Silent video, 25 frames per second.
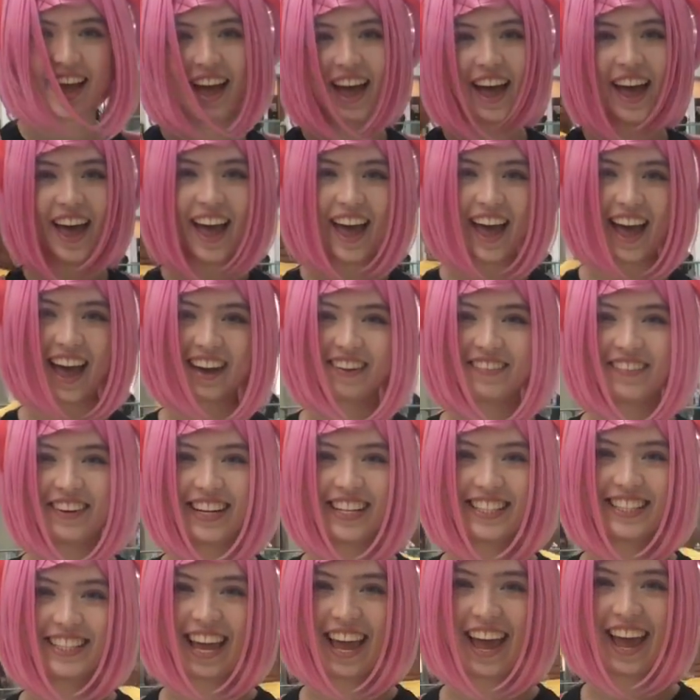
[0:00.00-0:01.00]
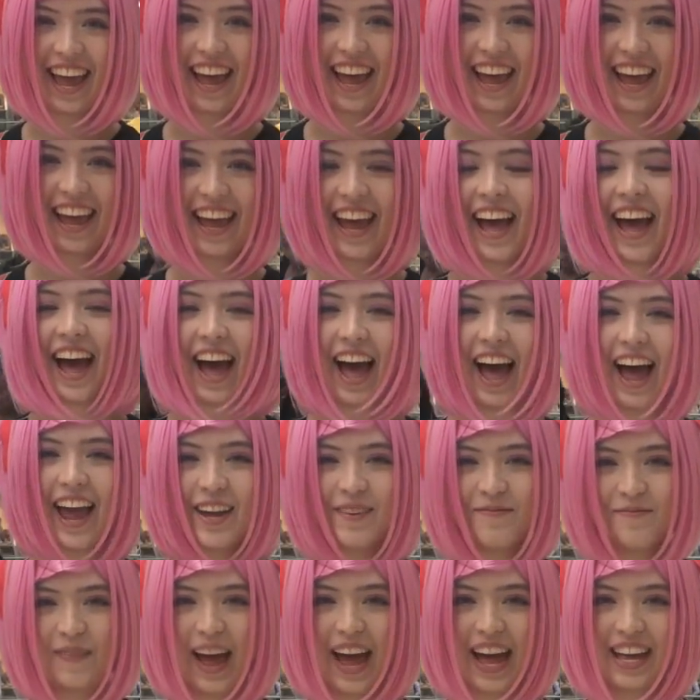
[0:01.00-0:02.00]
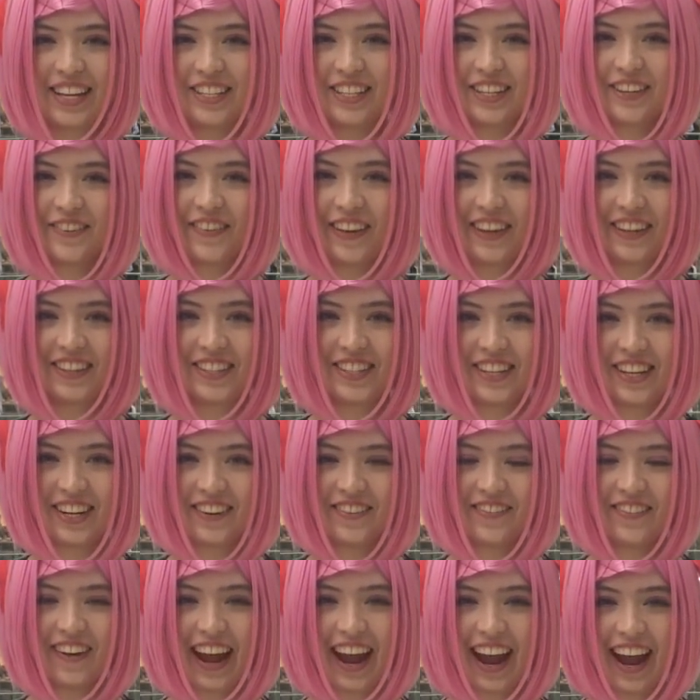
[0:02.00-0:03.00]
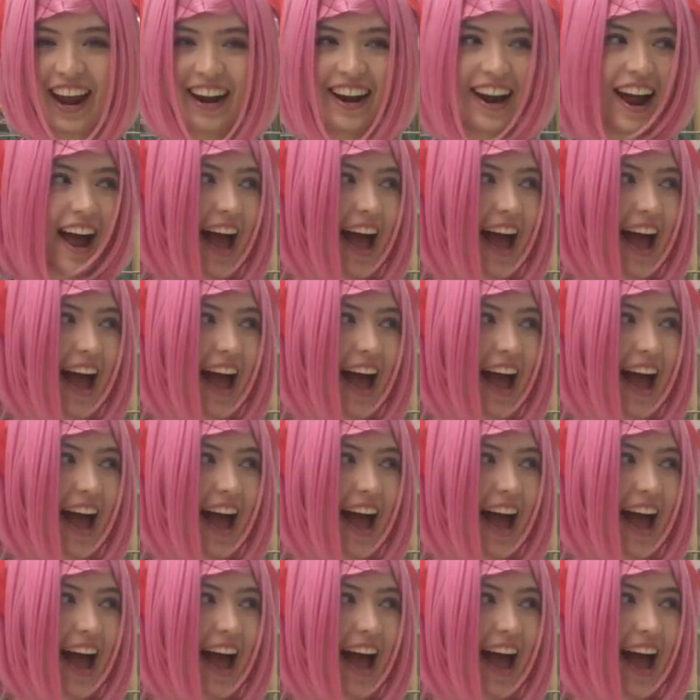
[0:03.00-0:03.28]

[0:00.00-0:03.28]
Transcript: Every day, I imagine a future where